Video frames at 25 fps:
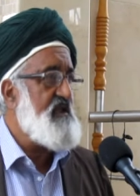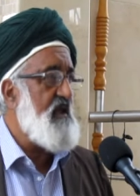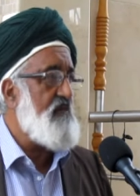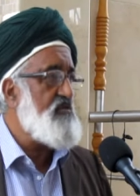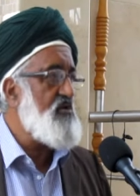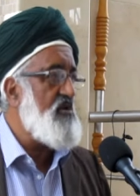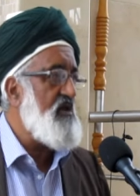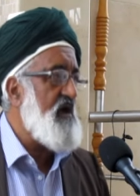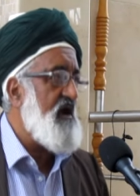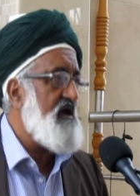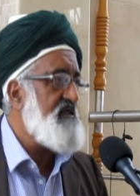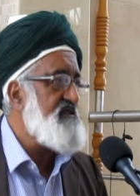
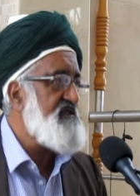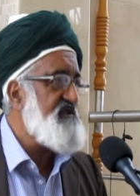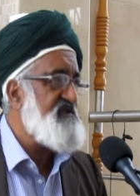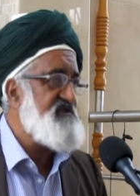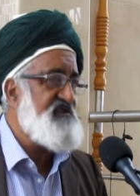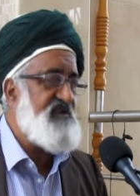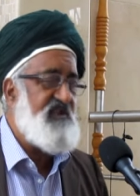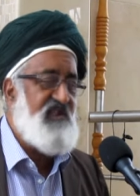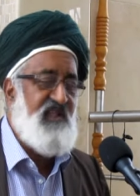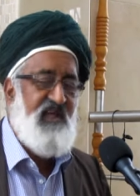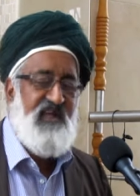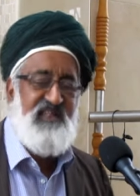Abdul Qadir
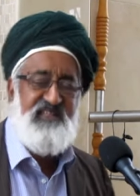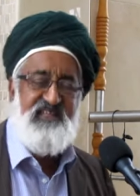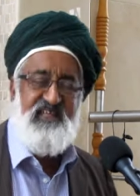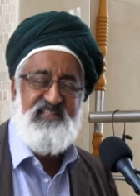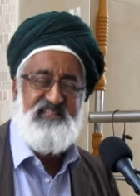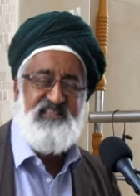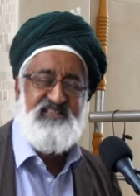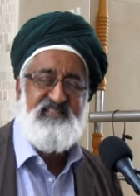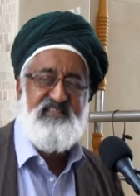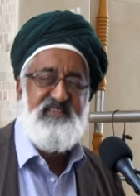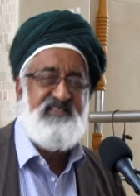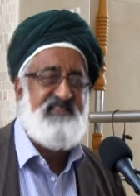Jilani
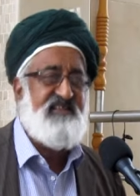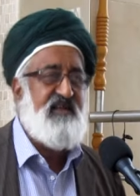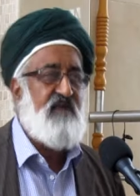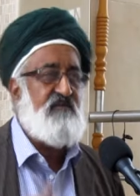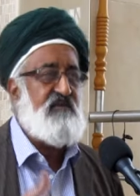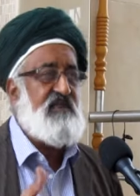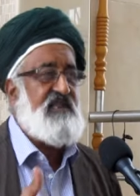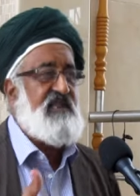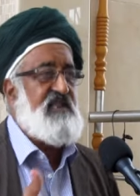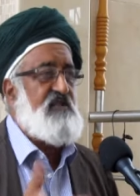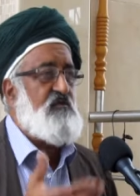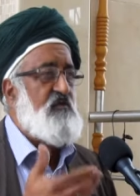and he says,
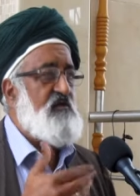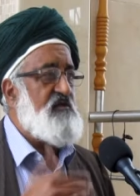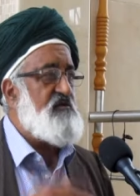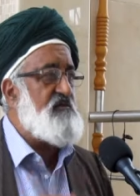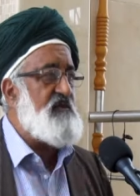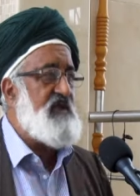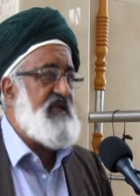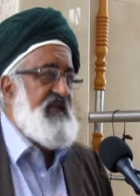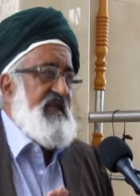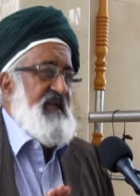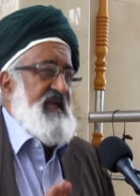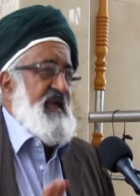Come eat with
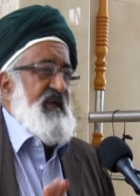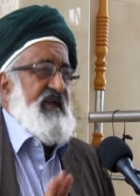me.